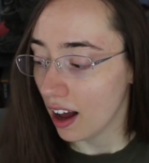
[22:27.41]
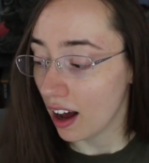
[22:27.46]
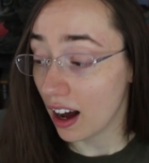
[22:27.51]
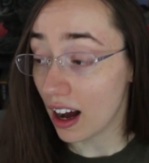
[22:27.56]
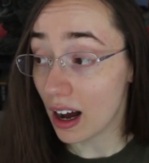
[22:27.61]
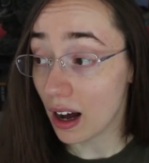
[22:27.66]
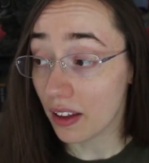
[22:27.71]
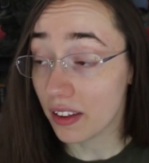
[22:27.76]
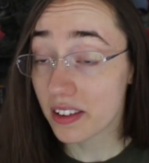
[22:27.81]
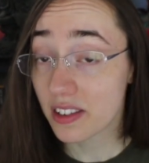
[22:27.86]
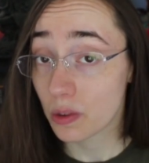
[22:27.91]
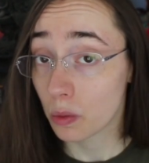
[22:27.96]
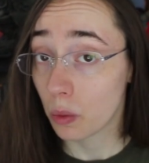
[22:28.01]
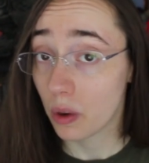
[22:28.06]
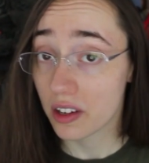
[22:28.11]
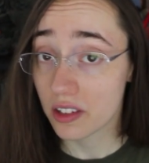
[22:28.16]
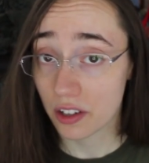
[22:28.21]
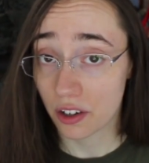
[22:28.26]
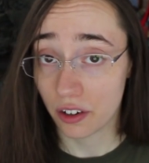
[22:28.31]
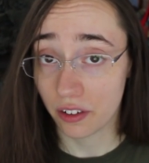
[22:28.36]
Uh, this
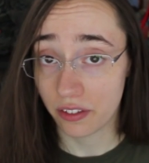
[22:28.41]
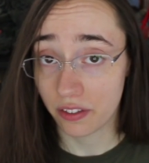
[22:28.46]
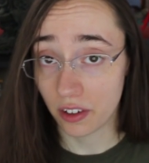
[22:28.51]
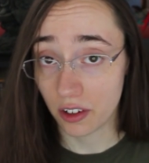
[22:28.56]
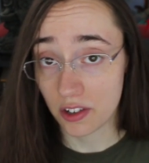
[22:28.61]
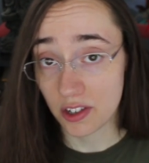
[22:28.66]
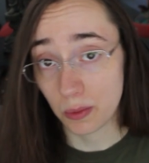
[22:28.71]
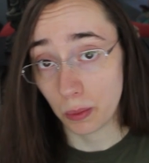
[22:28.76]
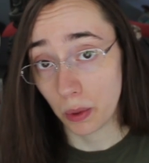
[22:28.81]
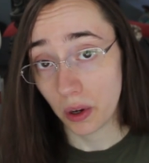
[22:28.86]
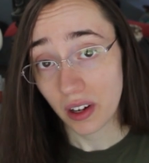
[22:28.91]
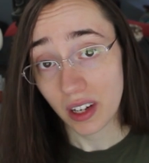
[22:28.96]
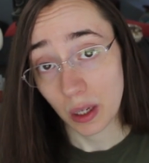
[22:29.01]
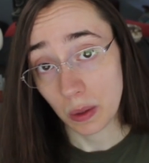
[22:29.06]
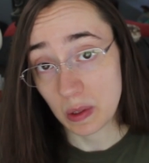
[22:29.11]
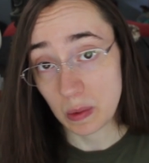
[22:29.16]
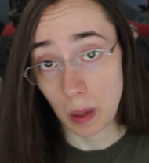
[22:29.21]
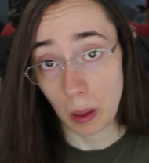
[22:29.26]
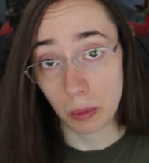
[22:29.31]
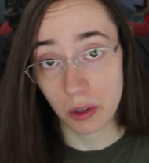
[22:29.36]
was her first book. It
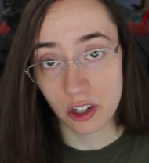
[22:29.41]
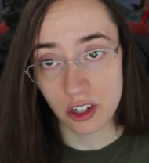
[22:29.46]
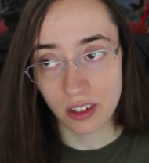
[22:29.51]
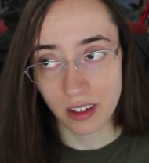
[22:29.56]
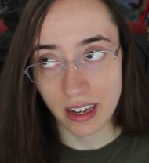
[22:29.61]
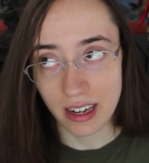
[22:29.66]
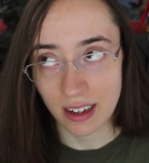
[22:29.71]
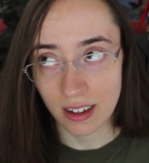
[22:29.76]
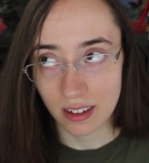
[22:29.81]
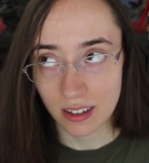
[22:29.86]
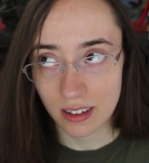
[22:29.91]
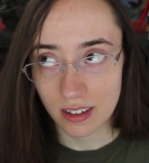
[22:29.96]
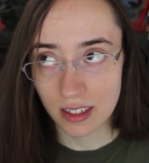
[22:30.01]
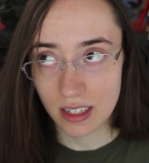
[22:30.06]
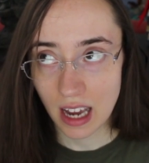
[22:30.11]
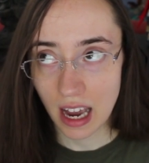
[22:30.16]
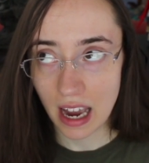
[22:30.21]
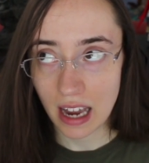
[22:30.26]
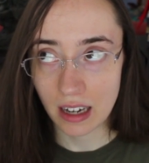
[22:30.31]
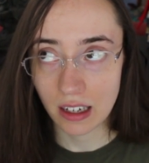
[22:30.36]
was published like
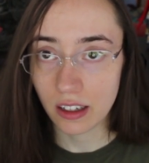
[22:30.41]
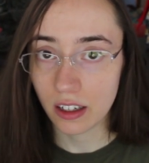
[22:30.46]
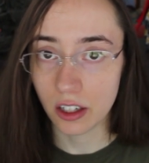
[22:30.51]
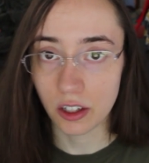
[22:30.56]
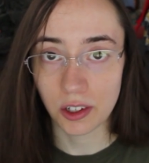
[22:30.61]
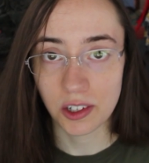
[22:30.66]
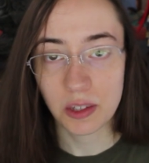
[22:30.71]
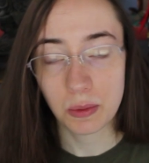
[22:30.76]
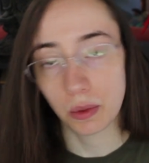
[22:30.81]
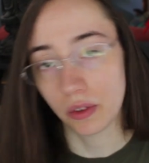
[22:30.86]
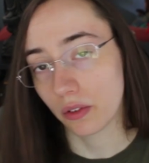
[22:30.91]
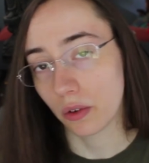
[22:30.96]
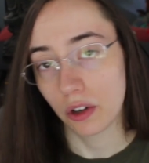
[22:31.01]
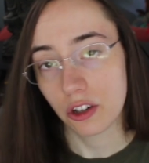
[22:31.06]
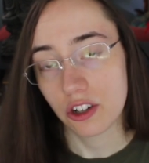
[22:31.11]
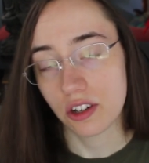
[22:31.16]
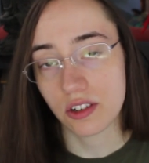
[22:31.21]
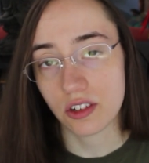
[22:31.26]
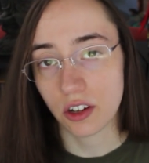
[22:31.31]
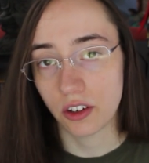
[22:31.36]
10 years
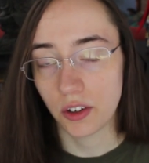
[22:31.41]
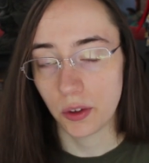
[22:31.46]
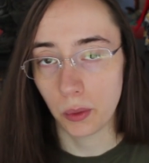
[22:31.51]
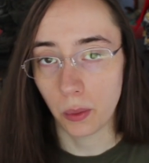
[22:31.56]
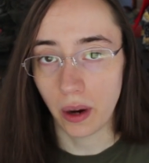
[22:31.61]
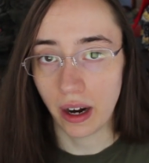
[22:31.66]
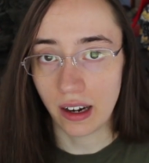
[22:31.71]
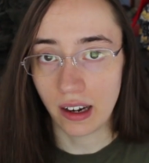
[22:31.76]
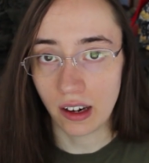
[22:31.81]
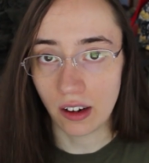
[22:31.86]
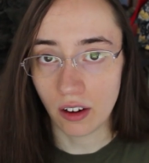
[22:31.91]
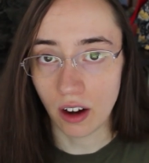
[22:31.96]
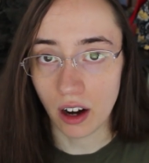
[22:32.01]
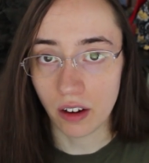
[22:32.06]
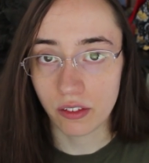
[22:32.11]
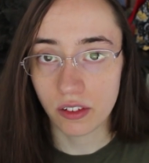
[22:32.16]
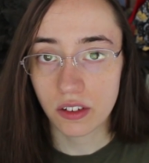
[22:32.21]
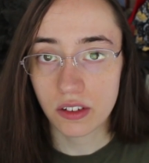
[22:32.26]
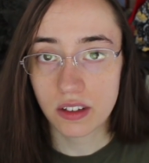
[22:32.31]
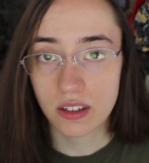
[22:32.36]
before she started writing
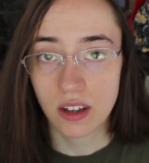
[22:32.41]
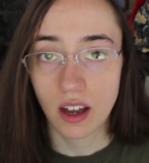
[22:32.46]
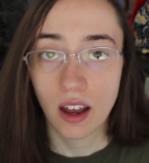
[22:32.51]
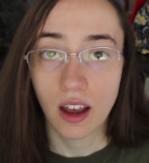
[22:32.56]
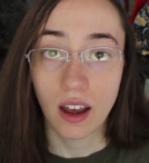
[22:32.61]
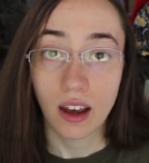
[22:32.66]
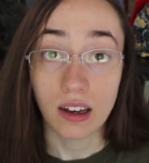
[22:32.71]
novels,